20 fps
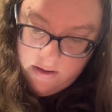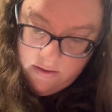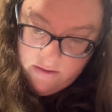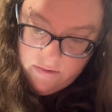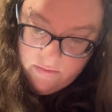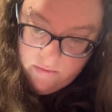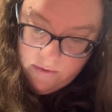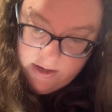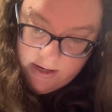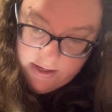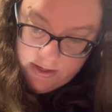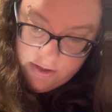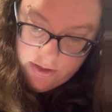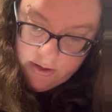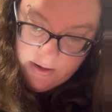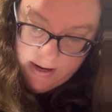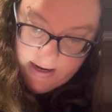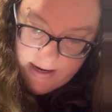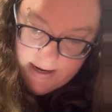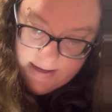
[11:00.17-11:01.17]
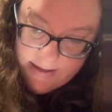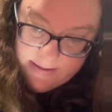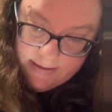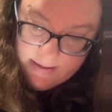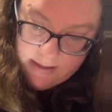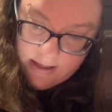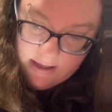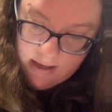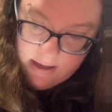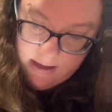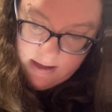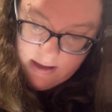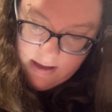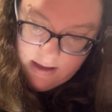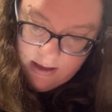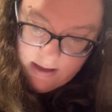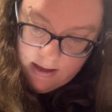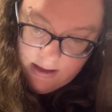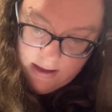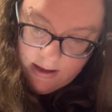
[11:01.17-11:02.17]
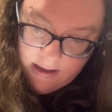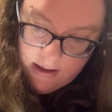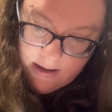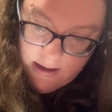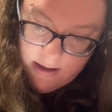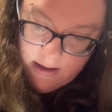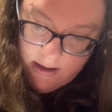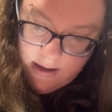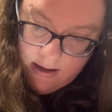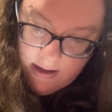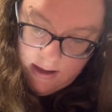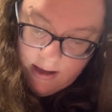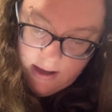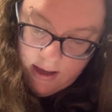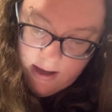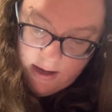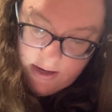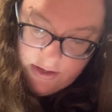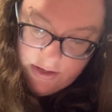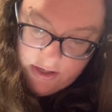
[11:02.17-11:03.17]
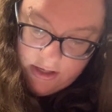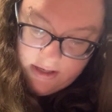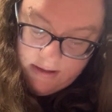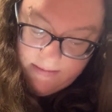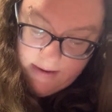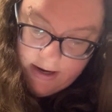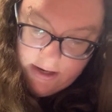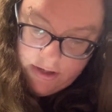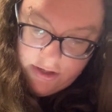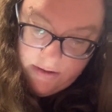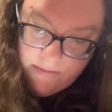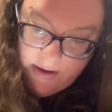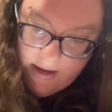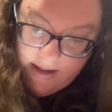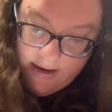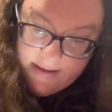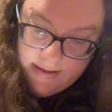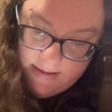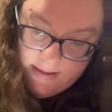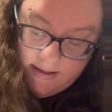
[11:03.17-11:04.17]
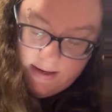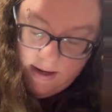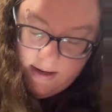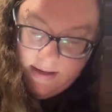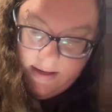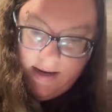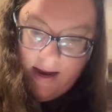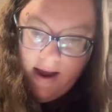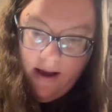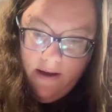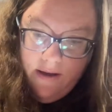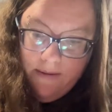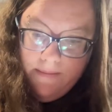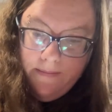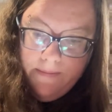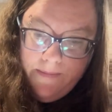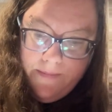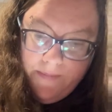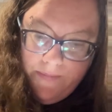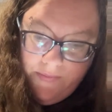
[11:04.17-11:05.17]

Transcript: those wooden trees. And just make sure we get it stuck down.